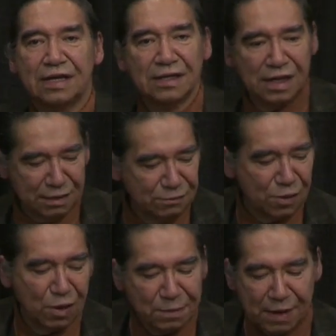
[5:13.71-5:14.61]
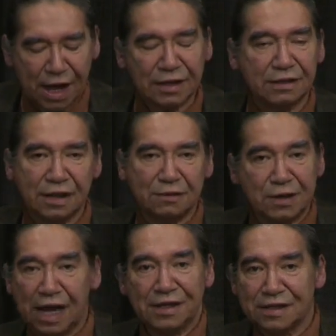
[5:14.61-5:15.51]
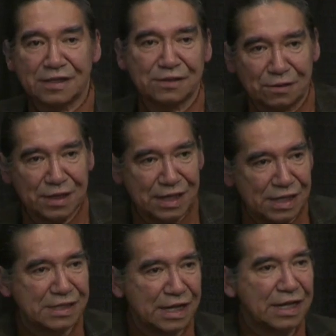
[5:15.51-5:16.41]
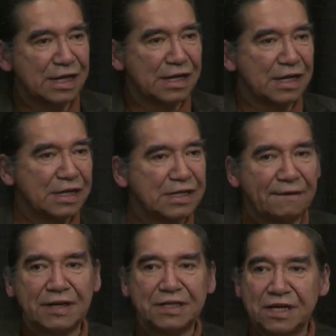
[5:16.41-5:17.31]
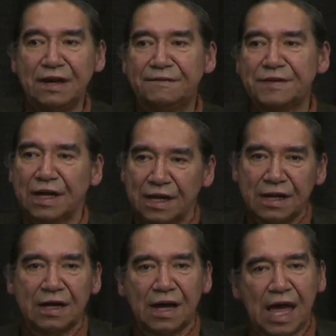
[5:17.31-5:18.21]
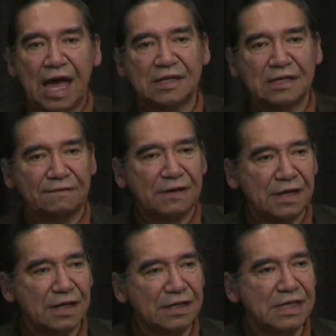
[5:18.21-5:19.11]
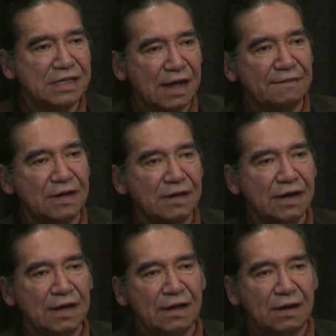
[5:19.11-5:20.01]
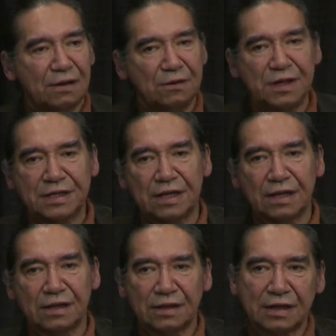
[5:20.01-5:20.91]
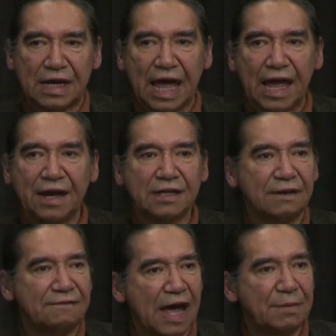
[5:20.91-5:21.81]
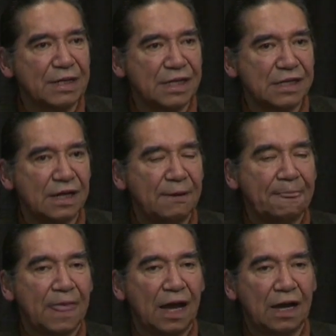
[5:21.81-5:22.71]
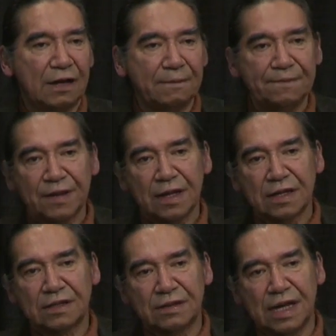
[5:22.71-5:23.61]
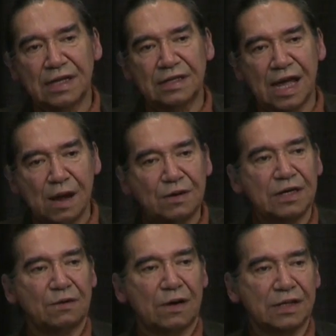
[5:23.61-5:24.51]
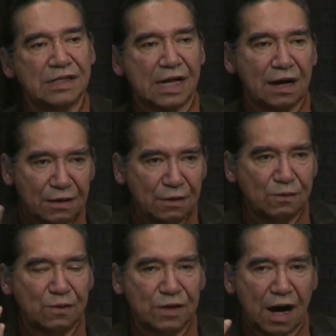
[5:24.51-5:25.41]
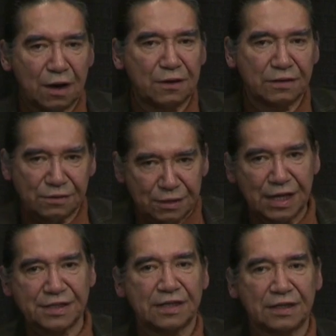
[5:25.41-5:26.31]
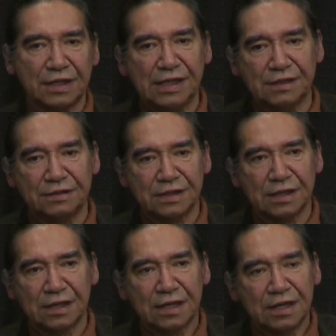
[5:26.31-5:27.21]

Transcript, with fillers: In, going back to the creation story, these seven chiefs, heads of these seven original clans and families, uh, so they, they were the ones that are, were our traditional leaders.